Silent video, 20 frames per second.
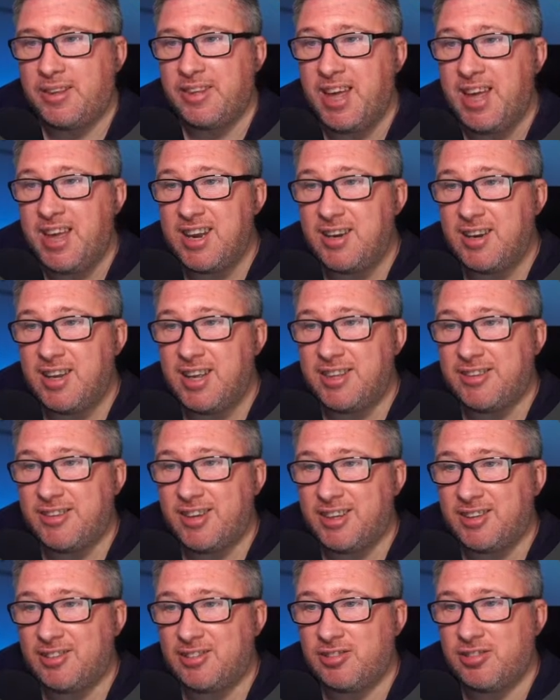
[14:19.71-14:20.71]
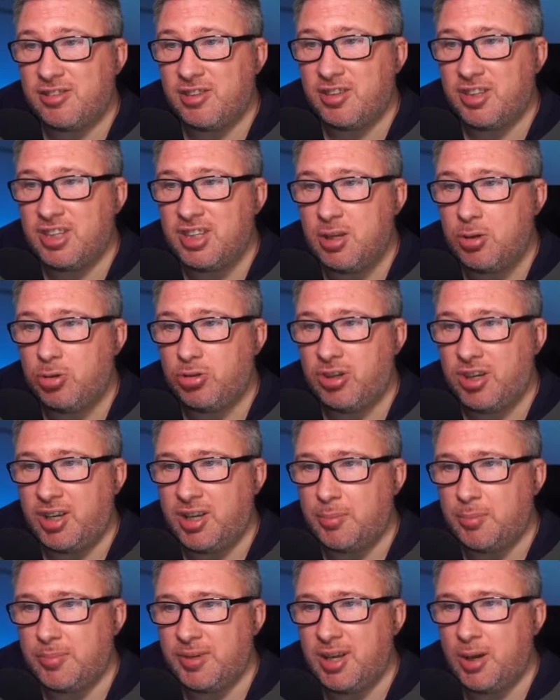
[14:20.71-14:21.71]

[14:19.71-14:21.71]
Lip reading: Then it takes the username.